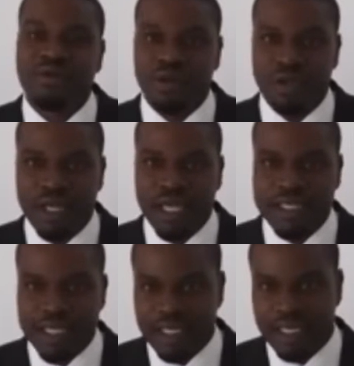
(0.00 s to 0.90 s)
the
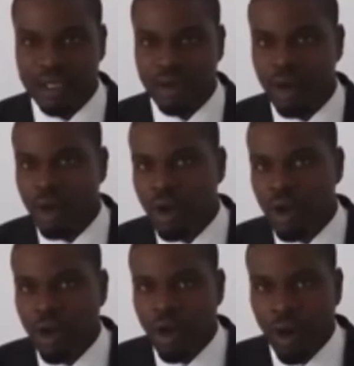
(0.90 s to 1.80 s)
United League
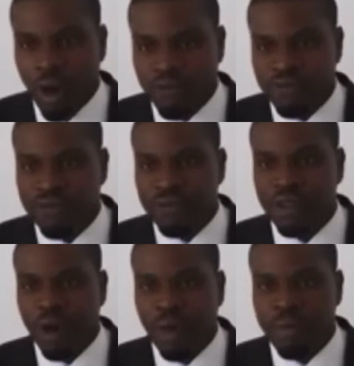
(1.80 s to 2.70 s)
of
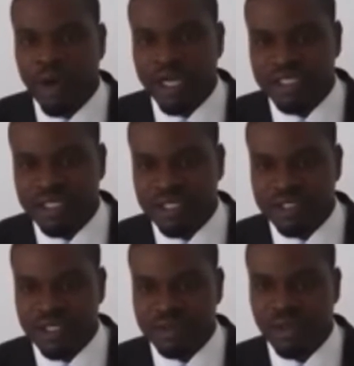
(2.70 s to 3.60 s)
Upright
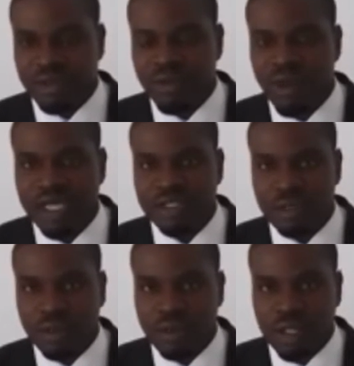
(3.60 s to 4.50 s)
Citizens, otherwise
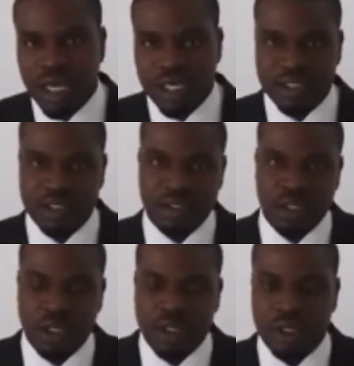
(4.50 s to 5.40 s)
known as
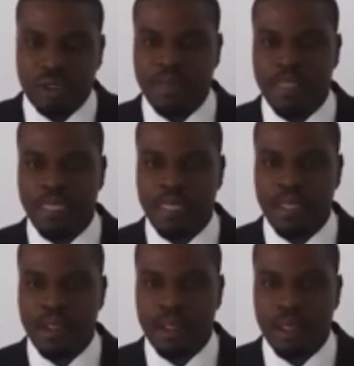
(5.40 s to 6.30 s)
TULIC.
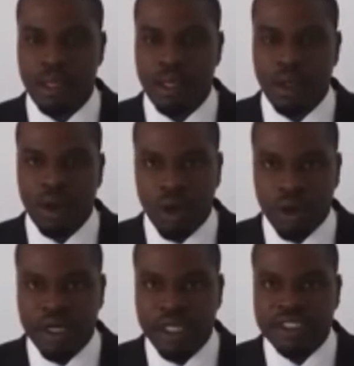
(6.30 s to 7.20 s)

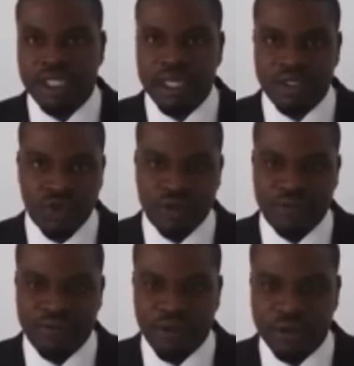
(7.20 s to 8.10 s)
On this day, the
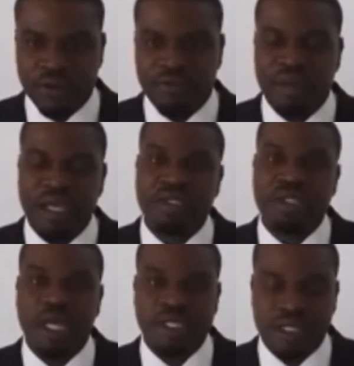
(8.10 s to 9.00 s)
24th of May
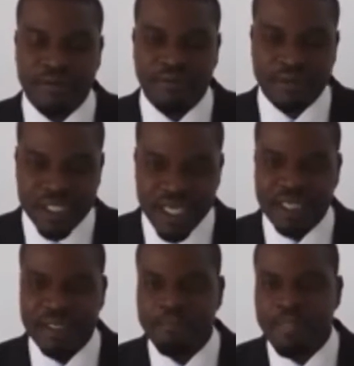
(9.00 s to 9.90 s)

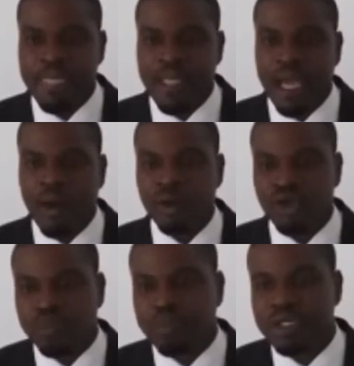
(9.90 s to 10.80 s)
2014, I want
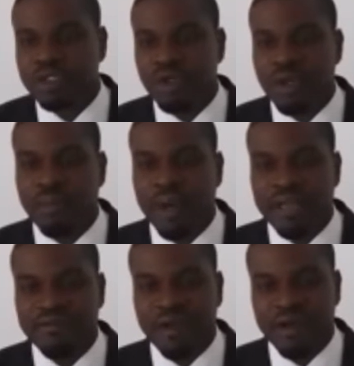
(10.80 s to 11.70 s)
to speak to you
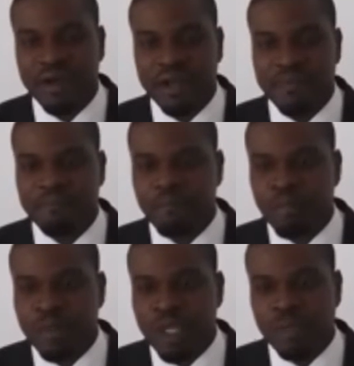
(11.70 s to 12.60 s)
about a very
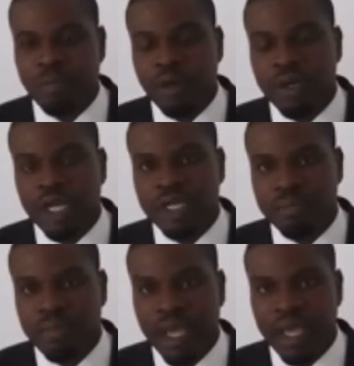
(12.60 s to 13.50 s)
important
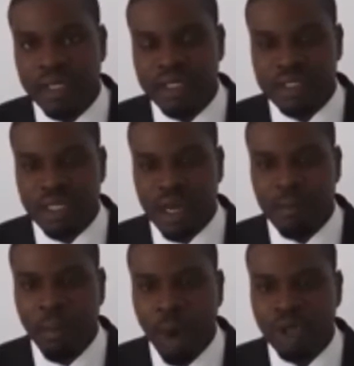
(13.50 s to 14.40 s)
debate
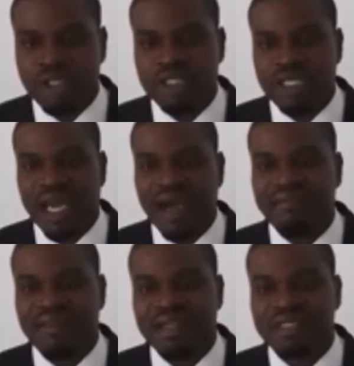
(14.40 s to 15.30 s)
amongst the
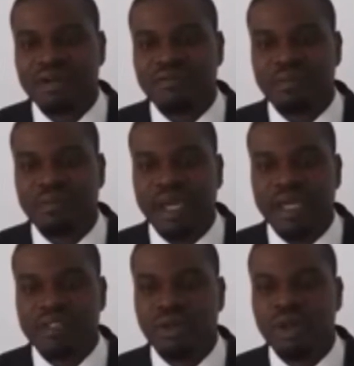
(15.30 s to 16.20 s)
avalanche of
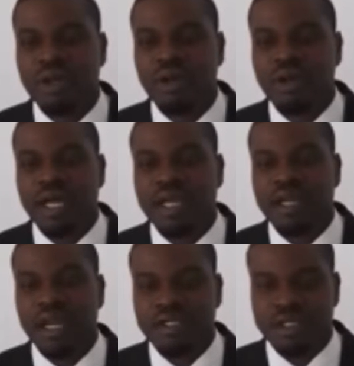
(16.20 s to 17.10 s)
debates going on at the
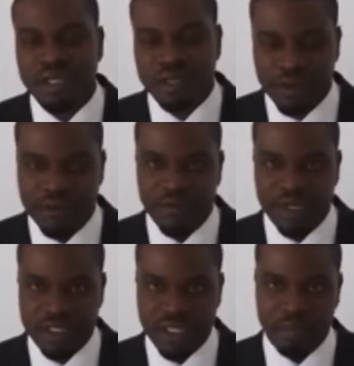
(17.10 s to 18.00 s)
National
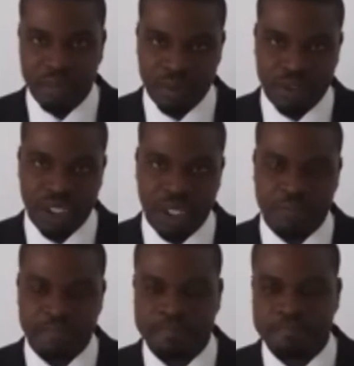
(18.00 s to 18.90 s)
Conference in Abuja.
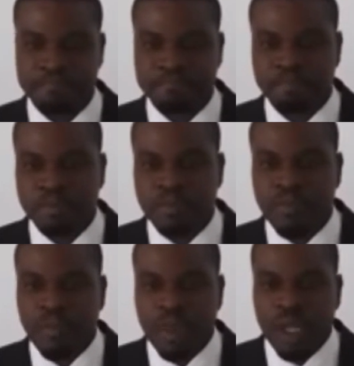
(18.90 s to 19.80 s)

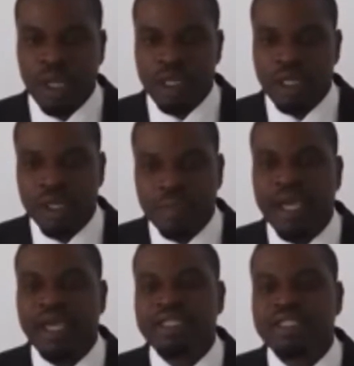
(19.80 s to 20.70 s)
The
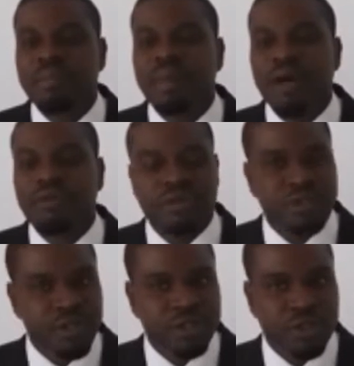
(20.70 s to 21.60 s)
debate is about
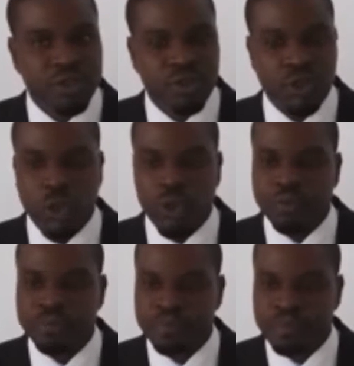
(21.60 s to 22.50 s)
resource control.
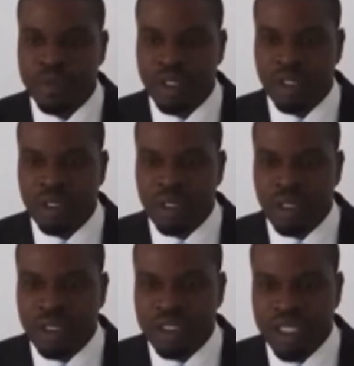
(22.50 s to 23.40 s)

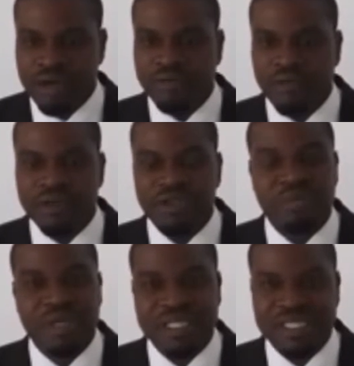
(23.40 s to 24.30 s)
Therefore, this
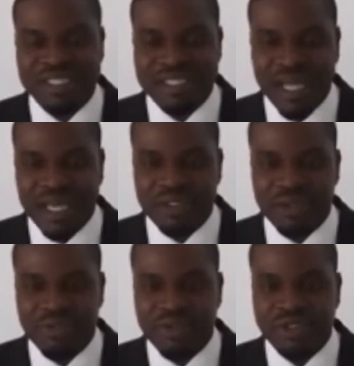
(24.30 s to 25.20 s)
message is
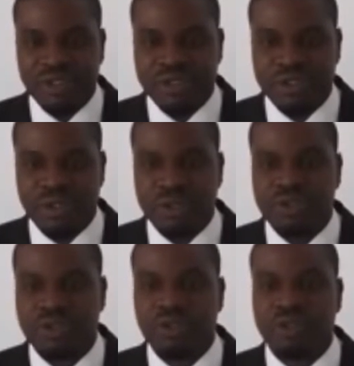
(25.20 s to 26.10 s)
titled Resource
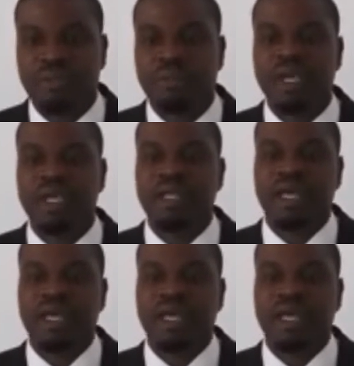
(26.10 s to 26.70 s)
Control Debate at